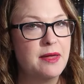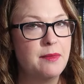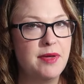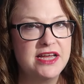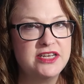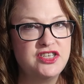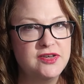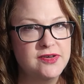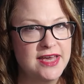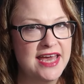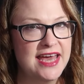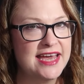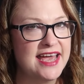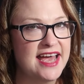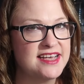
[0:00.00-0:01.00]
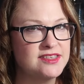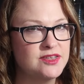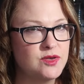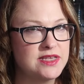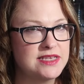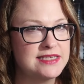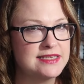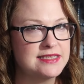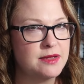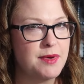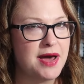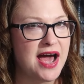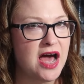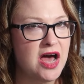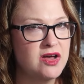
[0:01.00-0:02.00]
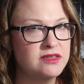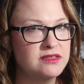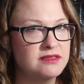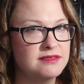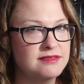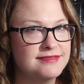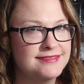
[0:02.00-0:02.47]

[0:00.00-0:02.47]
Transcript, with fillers: Bet you can't guess who this is about.